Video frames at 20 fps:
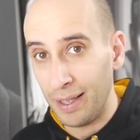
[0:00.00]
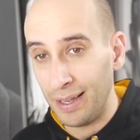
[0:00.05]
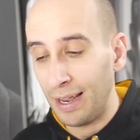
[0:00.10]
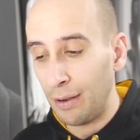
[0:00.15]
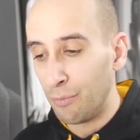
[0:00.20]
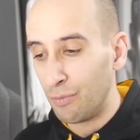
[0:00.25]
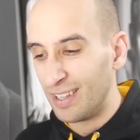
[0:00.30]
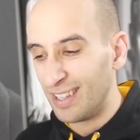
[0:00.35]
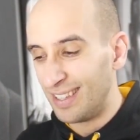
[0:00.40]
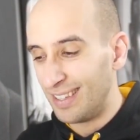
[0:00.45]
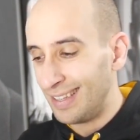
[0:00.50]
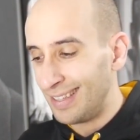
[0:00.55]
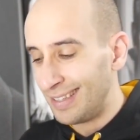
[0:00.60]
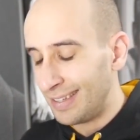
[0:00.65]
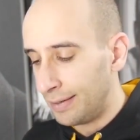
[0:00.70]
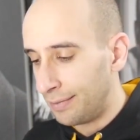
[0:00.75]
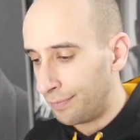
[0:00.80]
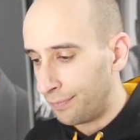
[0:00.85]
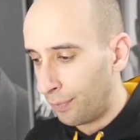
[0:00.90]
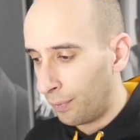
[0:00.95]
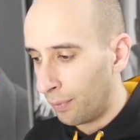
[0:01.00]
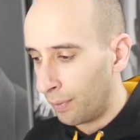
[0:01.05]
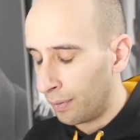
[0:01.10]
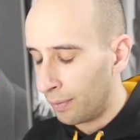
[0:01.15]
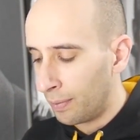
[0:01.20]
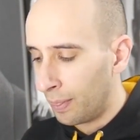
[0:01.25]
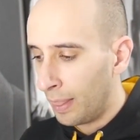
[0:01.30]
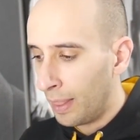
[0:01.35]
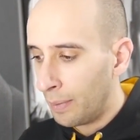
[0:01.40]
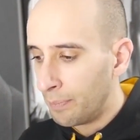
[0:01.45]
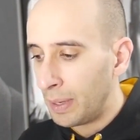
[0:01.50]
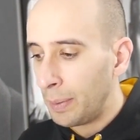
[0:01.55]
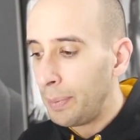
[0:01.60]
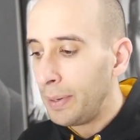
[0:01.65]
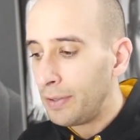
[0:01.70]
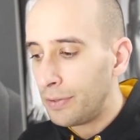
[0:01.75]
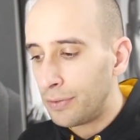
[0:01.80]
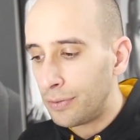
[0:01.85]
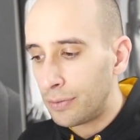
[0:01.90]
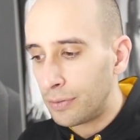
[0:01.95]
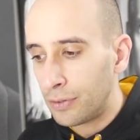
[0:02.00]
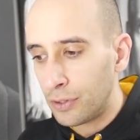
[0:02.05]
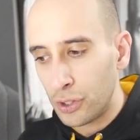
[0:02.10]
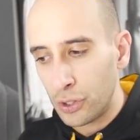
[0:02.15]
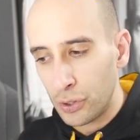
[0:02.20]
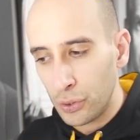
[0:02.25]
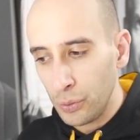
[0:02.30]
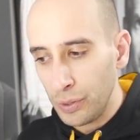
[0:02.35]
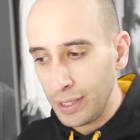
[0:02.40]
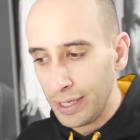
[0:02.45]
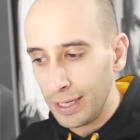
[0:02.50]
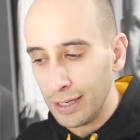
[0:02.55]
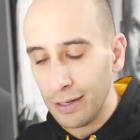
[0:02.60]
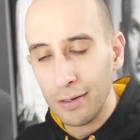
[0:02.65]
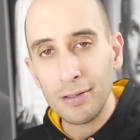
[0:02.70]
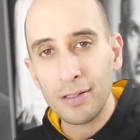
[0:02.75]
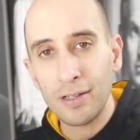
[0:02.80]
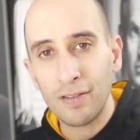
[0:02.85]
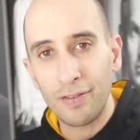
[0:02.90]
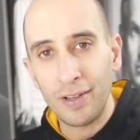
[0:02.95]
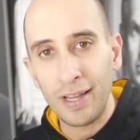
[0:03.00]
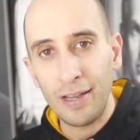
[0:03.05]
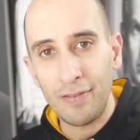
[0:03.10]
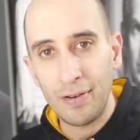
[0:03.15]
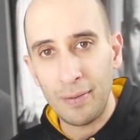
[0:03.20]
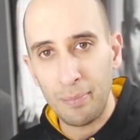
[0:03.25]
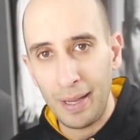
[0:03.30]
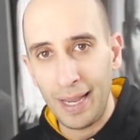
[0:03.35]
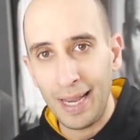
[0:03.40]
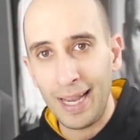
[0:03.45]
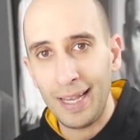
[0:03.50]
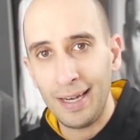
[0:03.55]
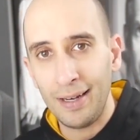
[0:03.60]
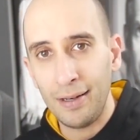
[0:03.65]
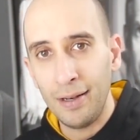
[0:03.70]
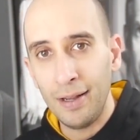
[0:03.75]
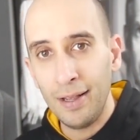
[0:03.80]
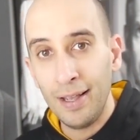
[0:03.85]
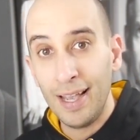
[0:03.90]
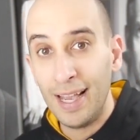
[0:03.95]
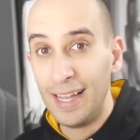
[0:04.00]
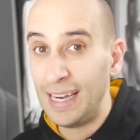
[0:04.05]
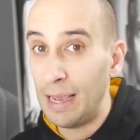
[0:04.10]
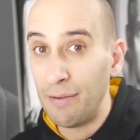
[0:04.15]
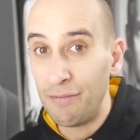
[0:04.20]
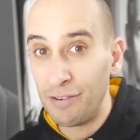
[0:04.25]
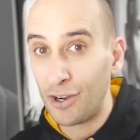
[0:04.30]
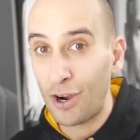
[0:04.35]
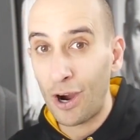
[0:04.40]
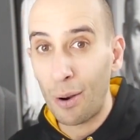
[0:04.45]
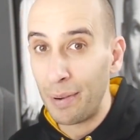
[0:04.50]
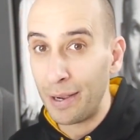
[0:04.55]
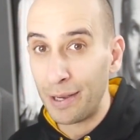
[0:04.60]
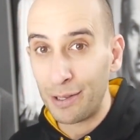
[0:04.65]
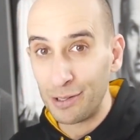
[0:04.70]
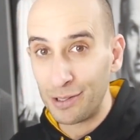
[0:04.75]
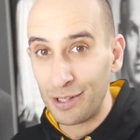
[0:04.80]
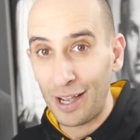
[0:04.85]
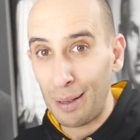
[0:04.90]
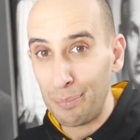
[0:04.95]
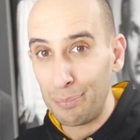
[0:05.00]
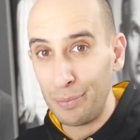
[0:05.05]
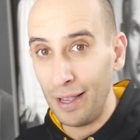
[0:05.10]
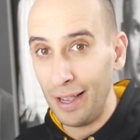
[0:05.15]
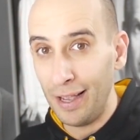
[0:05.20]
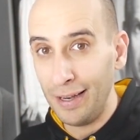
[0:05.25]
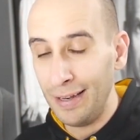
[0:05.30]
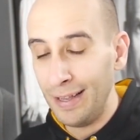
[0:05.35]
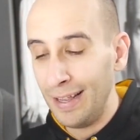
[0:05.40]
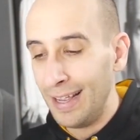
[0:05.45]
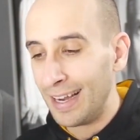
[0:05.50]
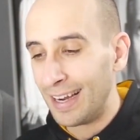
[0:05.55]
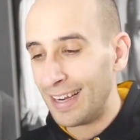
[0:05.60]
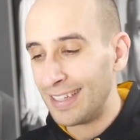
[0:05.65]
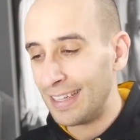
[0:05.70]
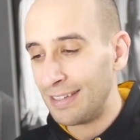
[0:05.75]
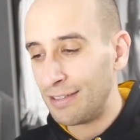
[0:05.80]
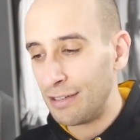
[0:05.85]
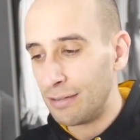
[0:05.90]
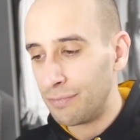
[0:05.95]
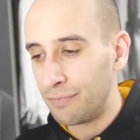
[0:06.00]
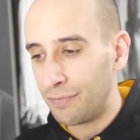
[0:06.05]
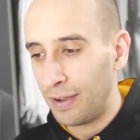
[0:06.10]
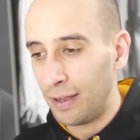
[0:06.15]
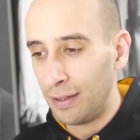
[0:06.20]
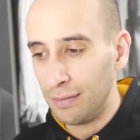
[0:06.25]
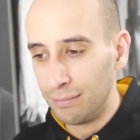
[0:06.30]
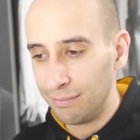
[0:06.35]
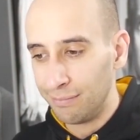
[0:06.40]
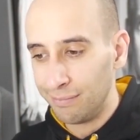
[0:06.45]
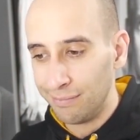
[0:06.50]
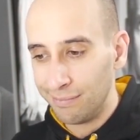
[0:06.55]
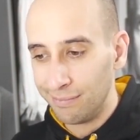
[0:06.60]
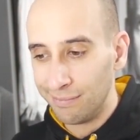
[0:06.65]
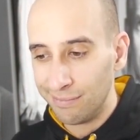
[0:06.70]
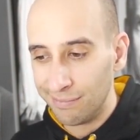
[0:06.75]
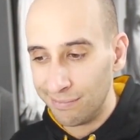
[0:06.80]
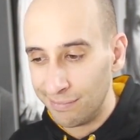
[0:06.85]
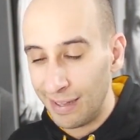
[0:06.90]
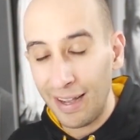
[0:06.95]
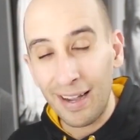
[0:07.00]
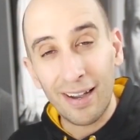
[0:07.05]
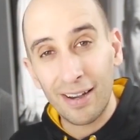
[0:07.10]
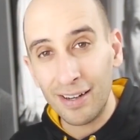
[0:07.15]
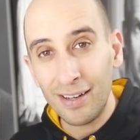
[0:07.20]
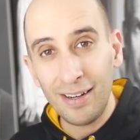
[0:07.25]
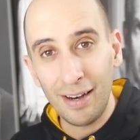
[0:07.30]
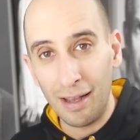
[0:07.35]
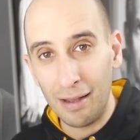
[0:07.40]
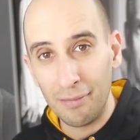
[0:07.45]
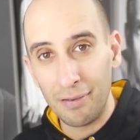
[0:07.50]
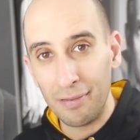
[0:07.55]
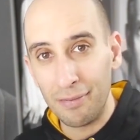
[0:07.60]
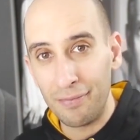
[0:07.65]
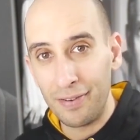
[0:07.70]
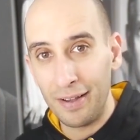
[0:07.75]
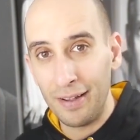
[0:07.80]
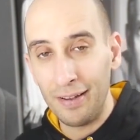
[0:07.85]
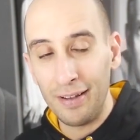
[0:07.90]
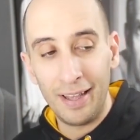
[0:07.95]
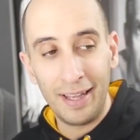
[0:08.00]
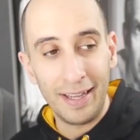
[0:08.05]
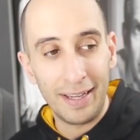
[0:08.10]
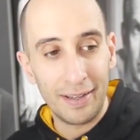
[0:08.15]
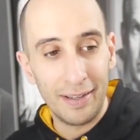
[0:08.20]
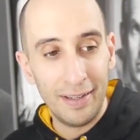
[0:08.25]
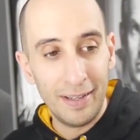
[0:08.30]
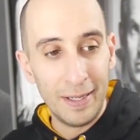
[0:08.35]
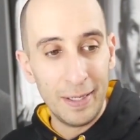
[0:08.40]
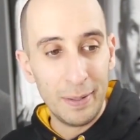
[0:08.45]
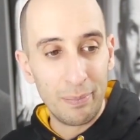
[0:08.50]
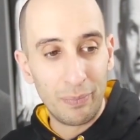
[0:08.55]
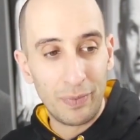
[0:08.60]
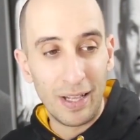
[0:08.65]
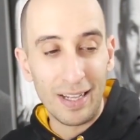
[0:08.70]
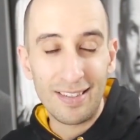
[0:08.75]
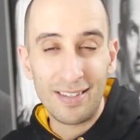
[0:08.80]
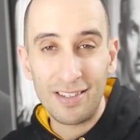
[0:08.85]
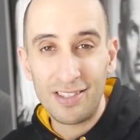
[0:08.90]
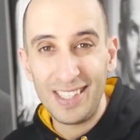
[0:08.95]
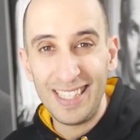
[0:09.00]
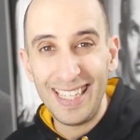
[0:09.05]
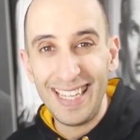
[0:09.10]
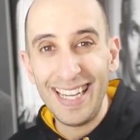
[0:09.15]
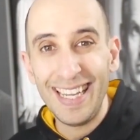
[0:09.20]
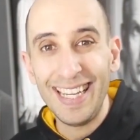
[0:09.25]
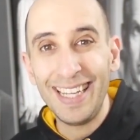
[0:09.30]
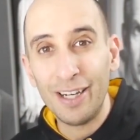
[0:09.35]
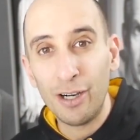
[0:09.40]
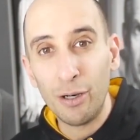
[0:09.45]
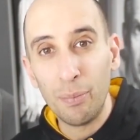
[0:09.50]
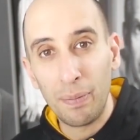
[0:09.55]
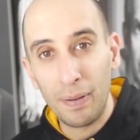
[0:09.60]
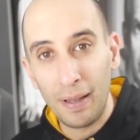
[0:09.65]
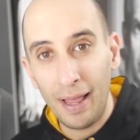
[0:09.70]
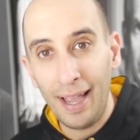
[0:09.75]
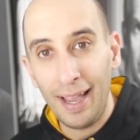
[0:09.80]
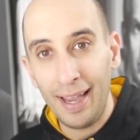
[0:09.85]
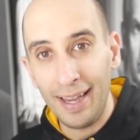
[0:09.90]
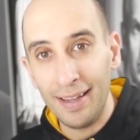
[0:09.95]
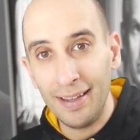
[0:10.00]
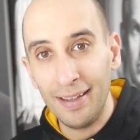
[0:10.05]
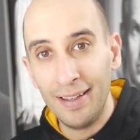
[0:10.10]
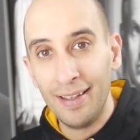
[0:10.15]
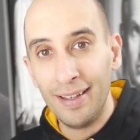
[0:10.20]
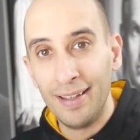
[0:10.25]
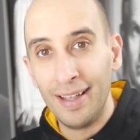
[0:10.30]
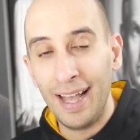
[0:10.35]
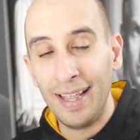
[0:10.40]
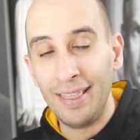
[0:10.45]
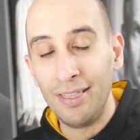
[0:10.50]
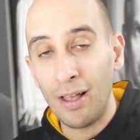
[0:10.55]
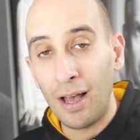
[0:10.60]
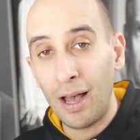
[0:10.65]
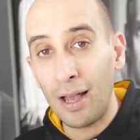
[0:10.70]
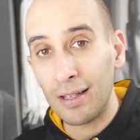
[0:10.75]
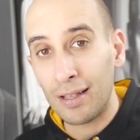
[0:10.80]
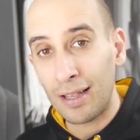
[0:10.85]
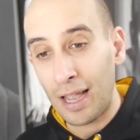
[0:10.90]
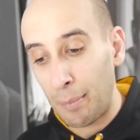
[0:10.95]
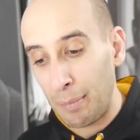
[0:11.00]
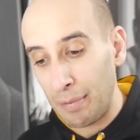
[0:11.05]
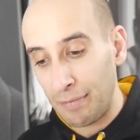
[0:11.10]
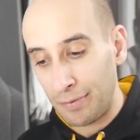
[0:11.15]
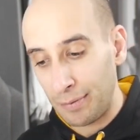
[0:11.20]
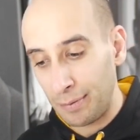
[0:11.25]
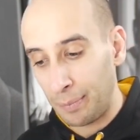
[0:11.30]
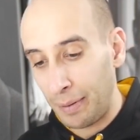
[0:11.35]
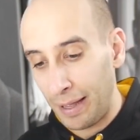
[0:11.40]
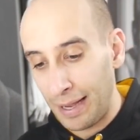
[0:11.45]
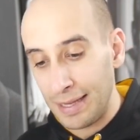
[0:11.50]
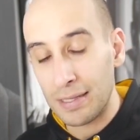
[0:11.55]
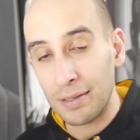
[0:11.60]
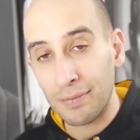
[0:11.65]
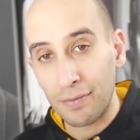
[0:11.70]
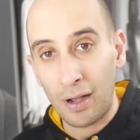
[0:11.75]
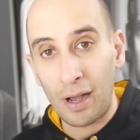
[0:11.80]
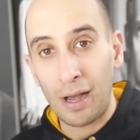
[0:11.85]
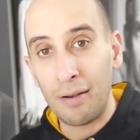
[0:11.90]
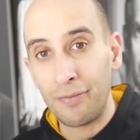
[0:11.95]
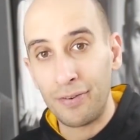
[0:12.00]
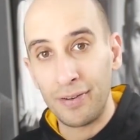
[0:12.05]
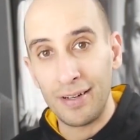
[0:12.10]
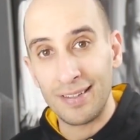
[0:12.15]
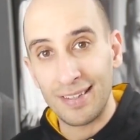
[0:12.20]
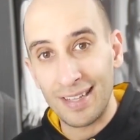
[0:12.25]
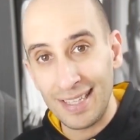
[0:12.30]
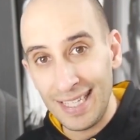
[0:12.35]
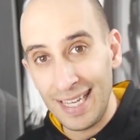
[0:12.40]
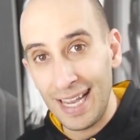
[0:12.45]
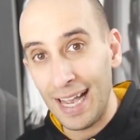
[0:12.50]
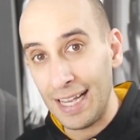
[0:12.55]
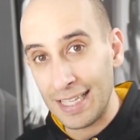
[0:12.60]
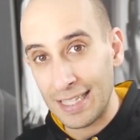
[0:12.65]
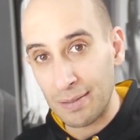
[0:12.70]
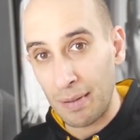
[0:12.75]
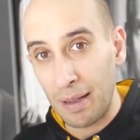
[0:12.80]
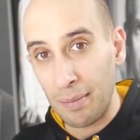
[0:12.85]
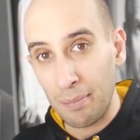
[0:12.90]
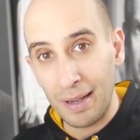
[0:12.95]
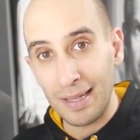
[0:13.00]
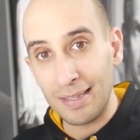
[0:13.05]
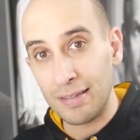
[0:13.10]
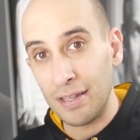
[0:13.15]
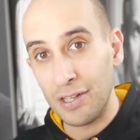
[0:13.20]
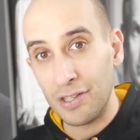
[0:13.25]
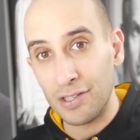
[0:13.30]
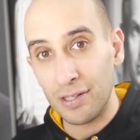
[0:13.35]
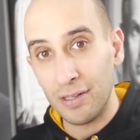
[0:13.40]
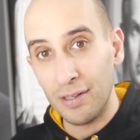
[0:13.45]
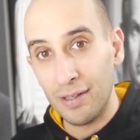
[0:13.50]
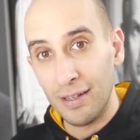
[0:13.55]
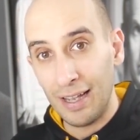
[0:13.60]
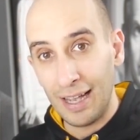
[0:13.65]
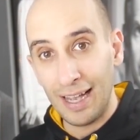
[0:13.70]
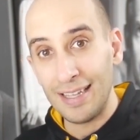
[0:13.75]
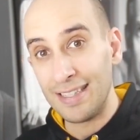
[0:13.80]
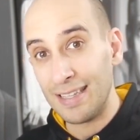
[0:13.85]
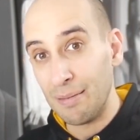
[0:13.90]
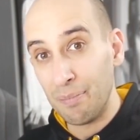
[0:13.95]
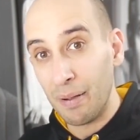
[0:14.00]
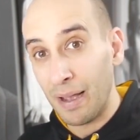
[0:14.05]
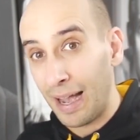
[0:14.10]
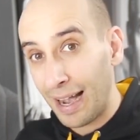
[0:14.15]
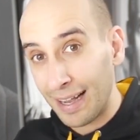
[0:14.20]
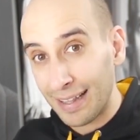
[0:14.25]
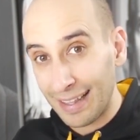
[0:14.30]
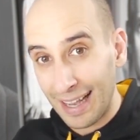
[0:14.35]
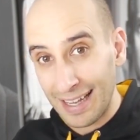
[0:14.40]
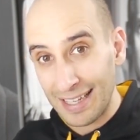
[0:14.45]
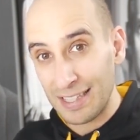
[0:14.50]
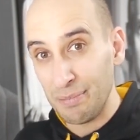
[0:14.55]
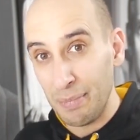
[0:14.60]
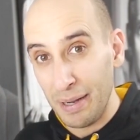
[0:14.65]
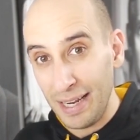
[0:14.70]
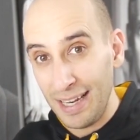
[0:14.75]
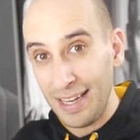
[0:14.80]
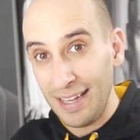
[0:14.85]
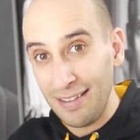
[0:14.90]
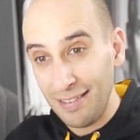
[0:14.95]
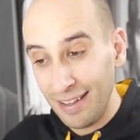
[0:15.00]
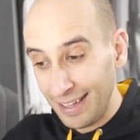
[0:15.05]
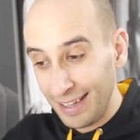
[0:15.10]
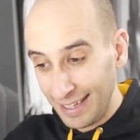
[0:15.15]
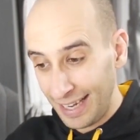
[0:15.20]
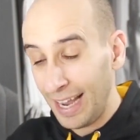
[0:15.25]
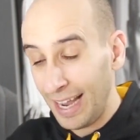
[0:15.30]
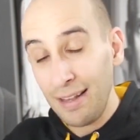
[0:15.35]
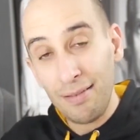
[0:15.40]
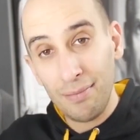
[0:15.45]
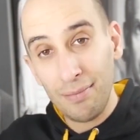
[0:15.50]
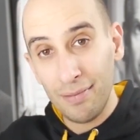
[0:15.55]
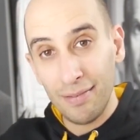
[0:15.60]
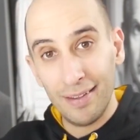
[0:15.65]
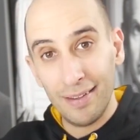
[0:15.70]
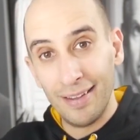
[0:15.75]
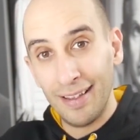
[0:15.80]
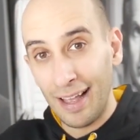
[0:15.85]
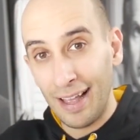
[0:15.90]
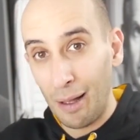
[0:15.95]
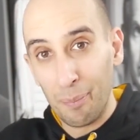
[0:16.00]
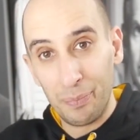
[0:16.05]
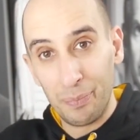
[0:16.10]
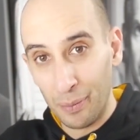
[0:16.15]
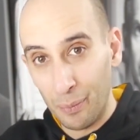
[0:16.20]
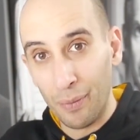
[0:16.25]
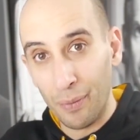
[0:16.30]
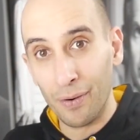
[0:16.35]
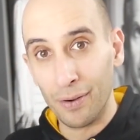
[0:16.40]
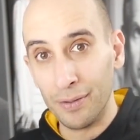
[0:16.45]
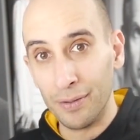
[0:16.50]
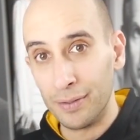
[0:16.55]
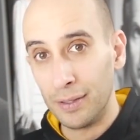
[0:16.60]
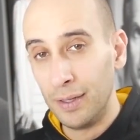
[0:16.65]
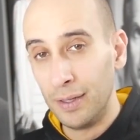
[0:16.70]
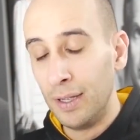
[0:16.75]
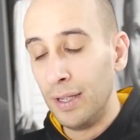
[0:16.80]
And I resisted for maybe two years of even making an Evan Carmichael top ten because I just felt not good enough. I felt like that's such an ego play and not coming from a place of confidence. And yes, my message has impact, has meaning, can help the world.